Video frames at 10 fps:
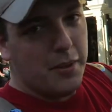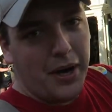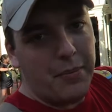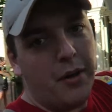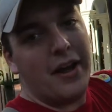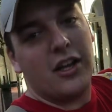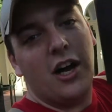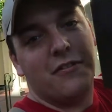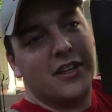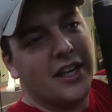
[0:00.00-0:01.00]
Well, I brought my
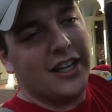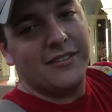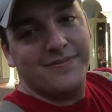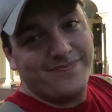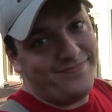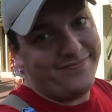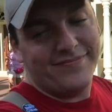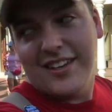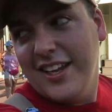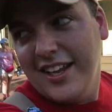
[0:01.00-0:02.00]
coffee today.
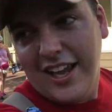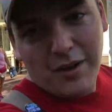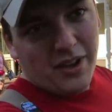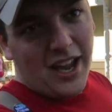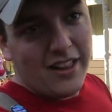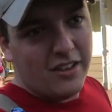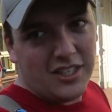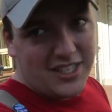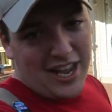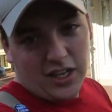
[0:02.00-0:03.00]
And we got a little
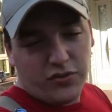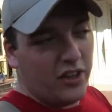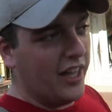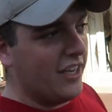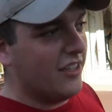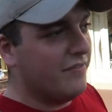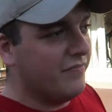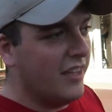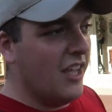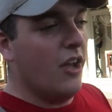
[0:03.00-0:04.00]
snacks for later.
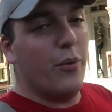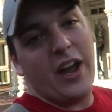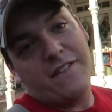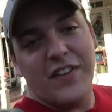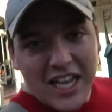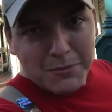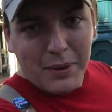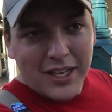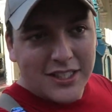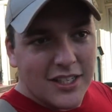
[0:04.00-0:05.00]
We got fast
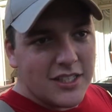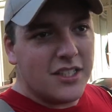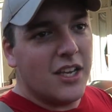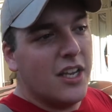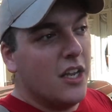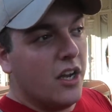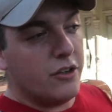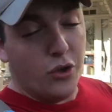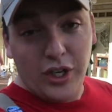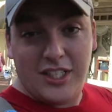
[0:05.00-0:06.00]
passes.
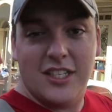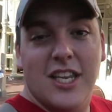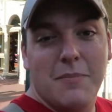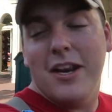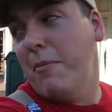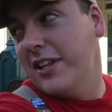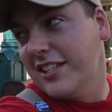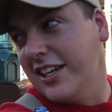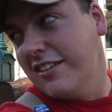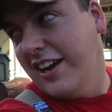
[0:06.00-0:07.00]
Teresa's gonna meet up with us
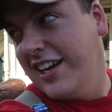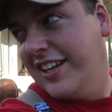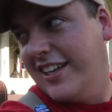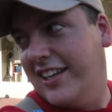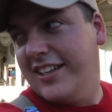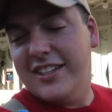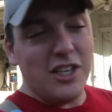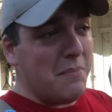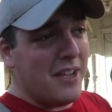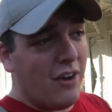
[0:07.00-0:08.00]
later, right? Yeah. It's
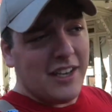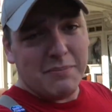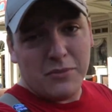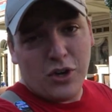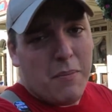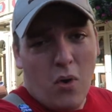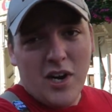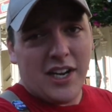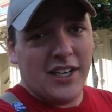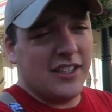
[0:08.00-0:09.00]
gonna be a great morning.